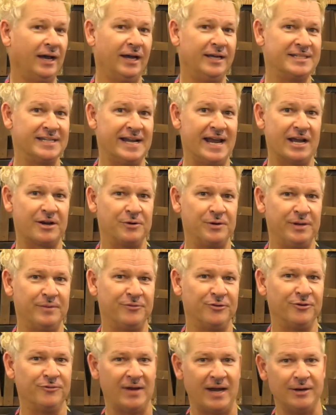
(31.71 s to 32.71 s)
It's an
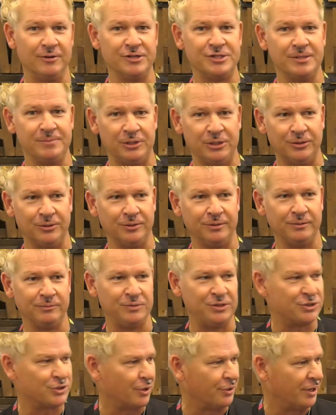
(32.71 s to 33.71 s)
acronym for Virus Immune.
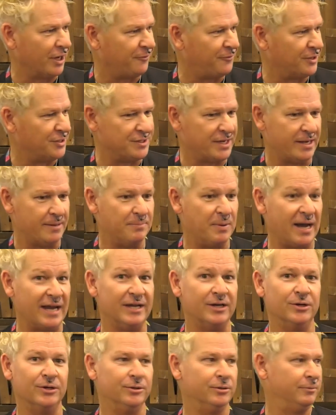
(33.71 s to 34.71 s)
We started off as a
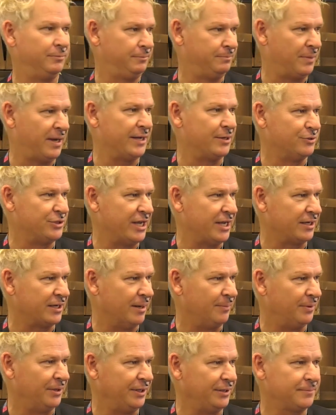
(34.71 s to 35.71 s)
biotech
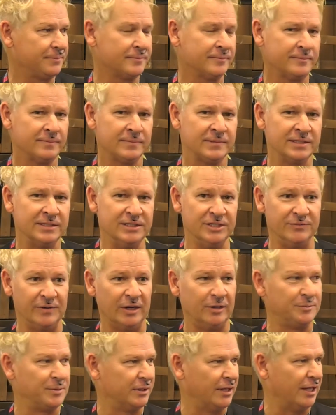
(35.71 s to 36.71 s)
company,
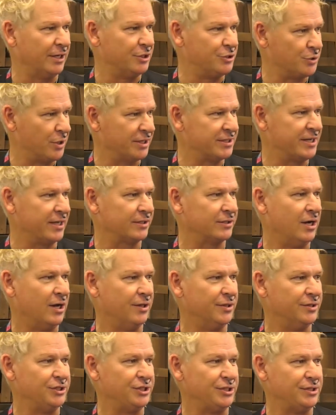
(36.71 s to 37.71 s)
developed a lot of drug
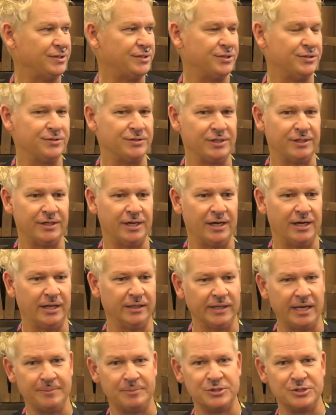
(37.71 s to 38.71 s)
technologies using
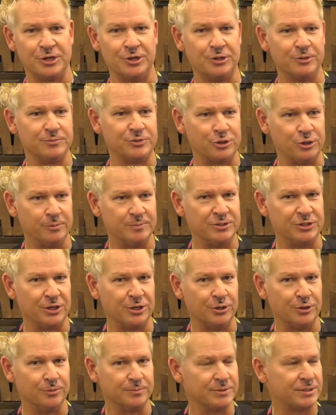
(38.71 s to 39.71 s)
liposomes,
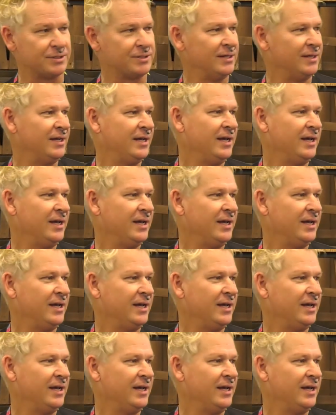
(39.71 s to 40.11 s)
duosomes,